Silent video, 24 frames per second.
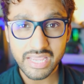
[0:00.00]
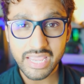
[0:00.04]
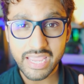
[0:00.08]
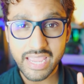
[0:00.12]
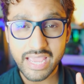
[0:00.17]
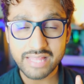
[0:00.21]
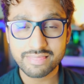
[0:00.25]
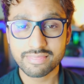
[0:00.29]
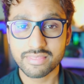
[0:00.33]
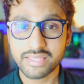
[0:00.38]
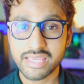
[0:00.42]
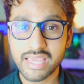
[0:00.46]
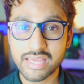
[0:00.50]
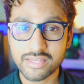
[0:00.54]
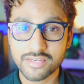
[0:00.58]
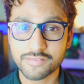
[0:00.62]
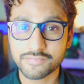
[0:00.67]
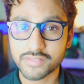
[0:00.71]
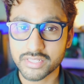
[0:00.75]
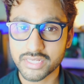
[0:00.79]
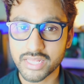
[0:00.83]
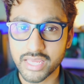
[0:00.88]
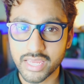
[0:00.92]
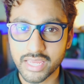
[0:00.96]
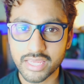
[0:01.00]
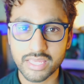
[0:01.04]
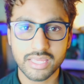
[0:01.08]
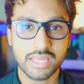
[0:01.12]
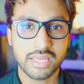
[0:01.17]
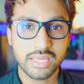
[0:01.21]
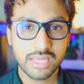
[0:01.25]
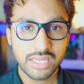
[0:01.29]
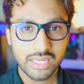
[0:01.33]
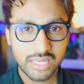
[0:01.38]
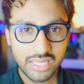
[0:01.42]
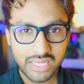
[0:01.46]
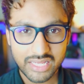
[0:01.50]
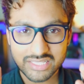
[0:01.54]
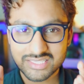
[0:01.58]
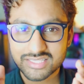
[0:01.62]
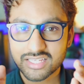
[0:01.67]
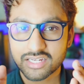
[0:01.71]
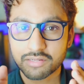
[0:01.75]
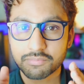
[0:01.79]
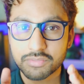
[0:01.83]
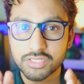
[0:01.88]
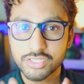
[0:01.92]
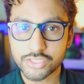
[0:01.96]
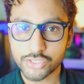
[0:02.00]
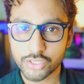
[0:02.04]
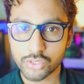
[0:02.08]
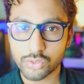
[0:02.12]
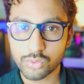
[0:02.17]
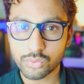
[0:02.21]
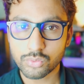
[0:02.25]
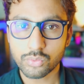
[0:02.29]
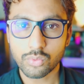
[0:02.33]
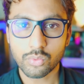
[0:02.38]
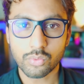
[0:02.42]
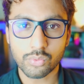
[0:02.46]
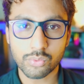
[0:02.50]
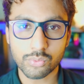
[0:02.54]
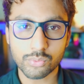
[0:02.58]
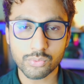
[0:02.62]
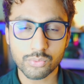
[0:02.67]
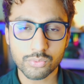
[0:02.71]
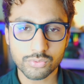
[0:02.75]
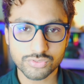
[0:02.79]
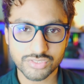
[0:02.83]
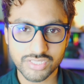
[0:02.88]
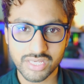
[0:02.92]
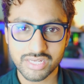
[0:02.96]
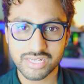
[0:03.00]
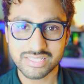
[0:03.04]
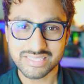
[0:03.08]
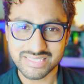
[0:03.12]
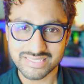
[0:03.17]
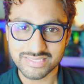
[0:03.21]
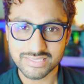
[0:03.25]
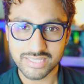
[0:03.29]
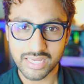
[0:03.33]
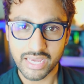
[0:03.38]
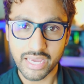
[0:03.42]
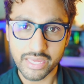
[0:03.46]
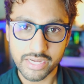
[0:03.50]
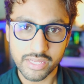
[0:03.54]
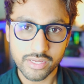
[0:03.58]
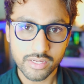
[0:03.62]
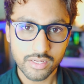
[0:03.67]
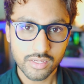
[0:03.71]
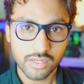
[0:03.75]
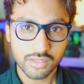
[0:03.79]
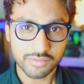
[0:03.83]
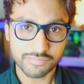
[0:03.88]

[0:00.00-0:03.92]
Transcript: At the end of the day, it's gonna be you who's gonna decide